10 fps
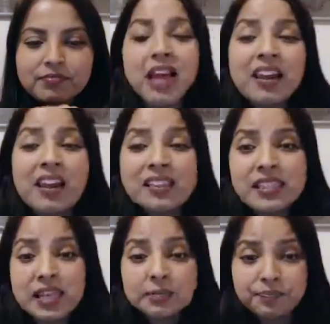And
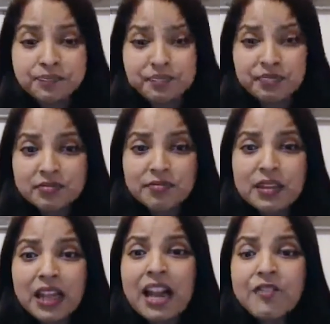lastly,
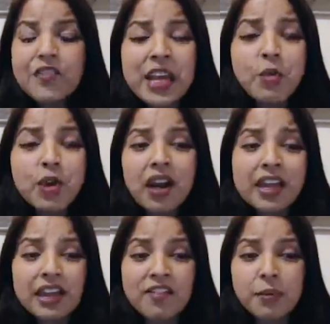I really would
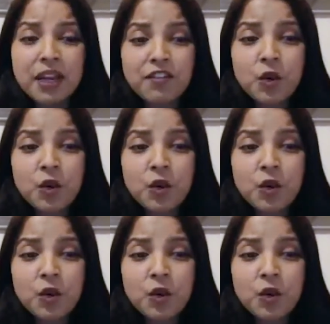like everybody,